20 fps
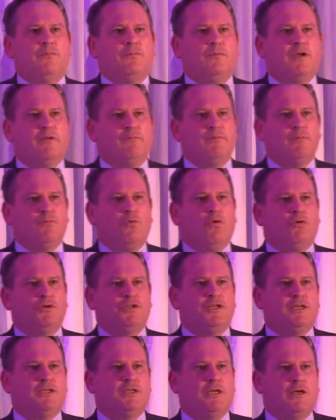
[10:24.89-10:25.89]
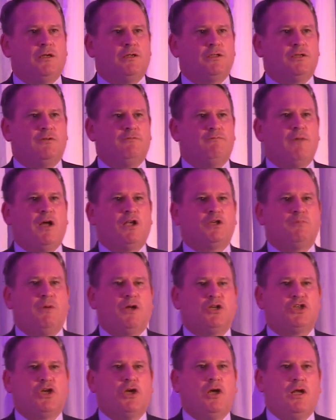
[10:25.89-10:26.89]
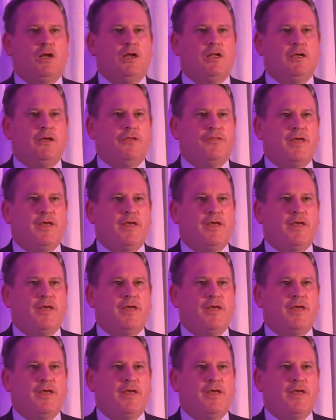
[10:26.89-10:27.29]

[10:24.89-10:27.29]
give me more details of much, much earlier,